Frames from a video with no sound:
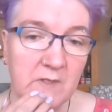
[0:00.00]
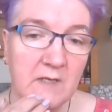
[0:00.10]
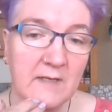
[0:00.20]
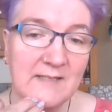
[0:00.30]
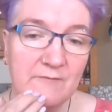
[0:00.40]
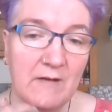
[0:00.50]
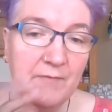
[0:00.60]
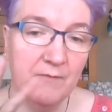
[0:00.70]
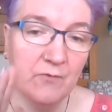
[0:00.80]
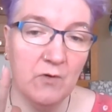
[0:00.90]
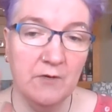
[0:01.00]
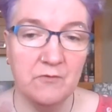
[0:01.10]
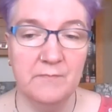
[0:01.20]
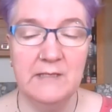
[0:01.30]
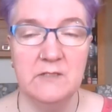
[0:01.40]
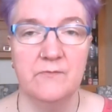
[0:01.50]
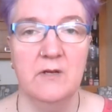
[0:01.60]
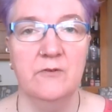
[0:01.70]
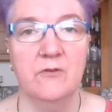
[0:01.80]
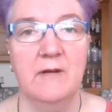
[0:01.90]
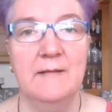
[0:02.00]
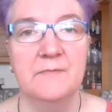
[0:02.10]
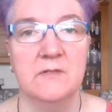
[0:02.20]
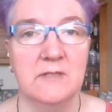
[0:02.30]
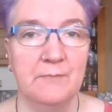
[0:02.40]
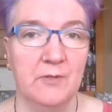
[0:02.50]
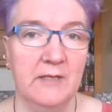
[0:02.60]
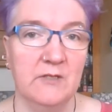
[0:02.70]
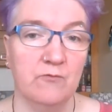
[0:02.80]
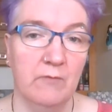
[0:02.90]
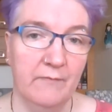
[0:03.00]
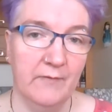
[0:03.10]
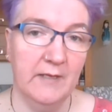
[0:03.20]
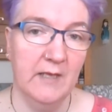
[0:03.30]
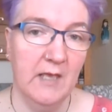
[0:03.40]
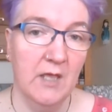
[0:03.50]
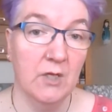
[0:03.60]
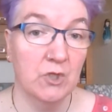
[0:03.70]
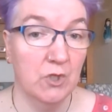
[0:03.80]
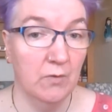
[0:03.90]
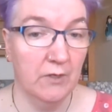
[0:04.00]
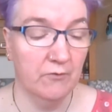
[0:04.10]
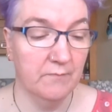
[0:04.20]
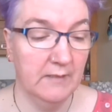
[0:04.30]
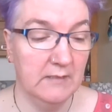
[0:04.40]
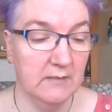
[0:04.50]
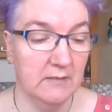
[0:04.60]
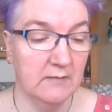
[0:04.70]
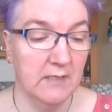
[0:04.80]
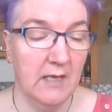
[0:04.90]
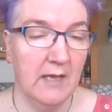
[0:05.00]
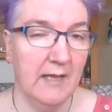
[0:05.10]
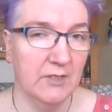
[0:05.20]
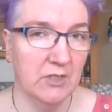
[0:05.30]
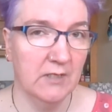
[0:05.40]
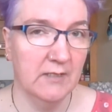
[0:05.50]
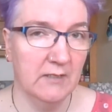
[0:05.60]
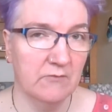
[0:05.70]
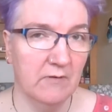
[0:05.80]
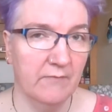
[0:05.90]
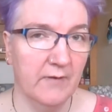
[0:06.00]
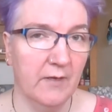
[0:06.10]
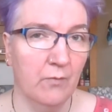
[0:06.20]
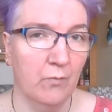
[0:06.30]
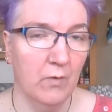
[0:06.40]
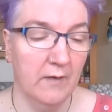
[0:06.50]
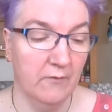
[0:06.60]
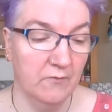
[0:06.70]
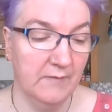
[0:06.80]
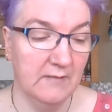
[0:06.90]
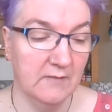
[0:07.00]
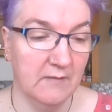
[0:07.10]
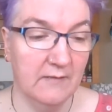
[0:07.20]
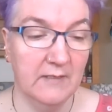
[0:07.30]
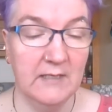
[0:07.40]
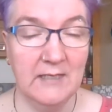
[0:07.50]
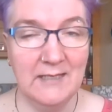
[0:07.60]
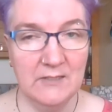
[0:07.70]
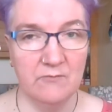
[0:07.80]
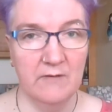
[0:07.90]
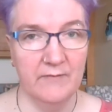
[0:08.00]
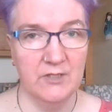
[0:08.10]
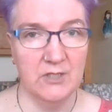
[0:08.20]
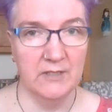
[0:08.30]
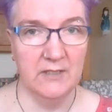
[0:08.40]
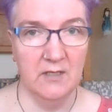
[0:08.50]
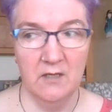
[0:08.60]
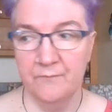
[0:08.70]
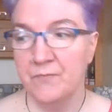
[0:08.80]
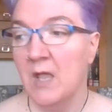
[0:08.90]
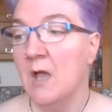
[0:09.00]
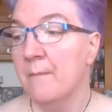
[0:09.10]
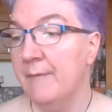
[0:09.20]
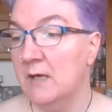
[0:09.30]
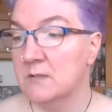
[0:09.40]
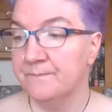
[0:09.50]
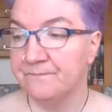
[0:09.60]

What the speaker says: yarn is roughly 400 meters for 100 grams. So double knit is roughly 200 meters, and chunky is roughly 100 meters. So I think it is roughly chunky yarn, but